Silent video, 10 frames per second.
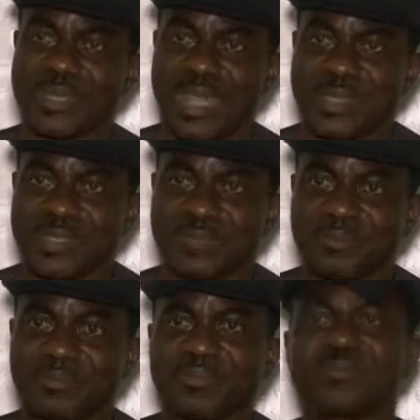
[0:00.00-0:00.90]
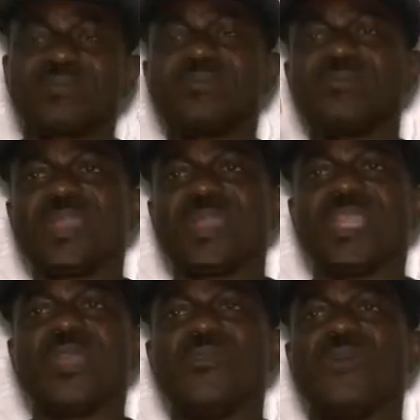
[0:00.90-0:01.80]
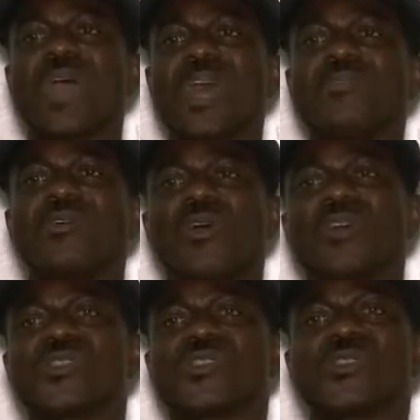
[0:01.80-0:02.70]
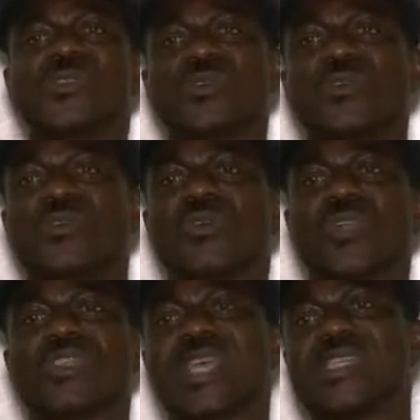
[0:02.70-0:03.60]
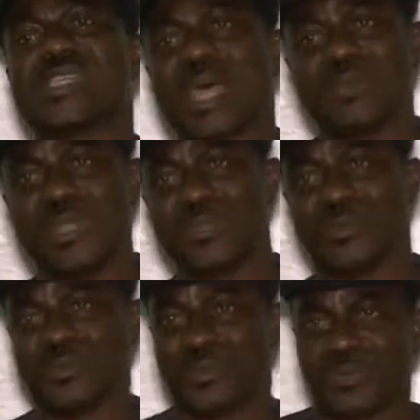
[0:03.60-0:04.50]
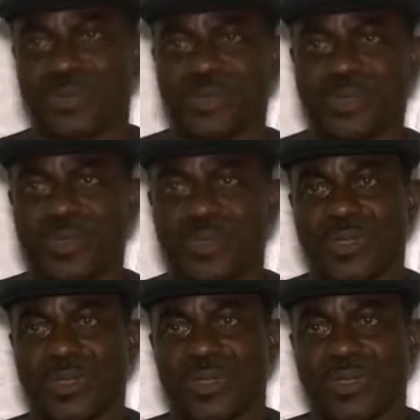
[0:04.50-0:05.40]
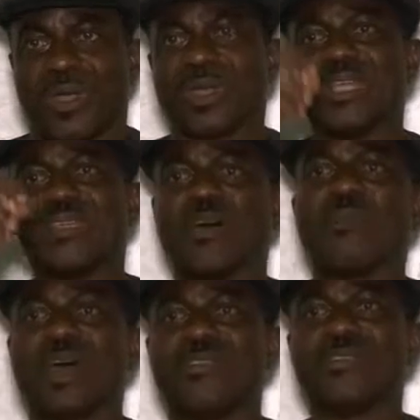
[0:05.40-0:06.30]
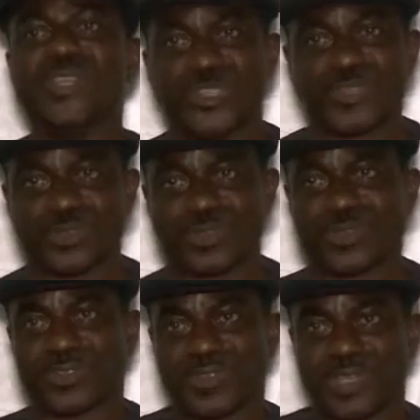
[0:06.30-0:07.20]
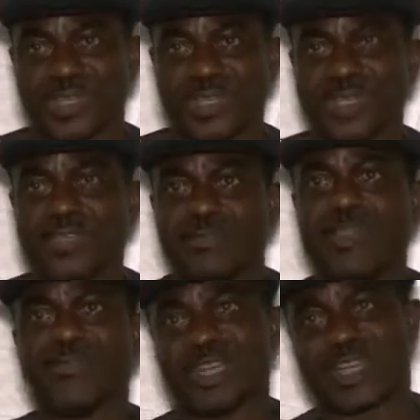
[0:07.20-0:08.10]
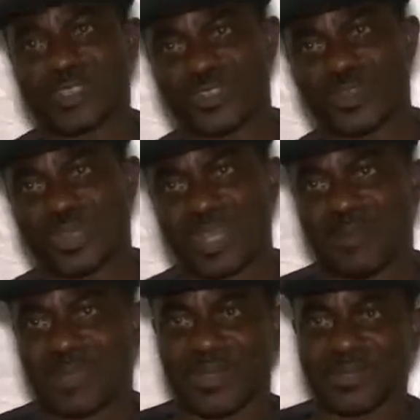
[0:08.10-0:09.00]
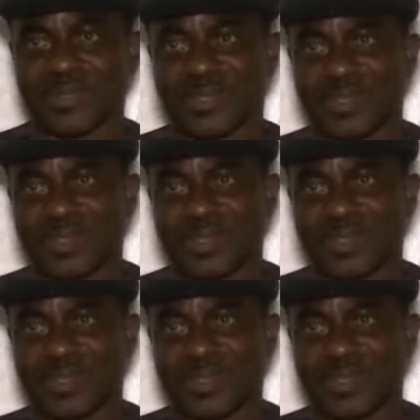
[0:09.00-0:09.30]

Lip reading: that they will have cause to cross-examine you on a number of issues they feel very strongly about.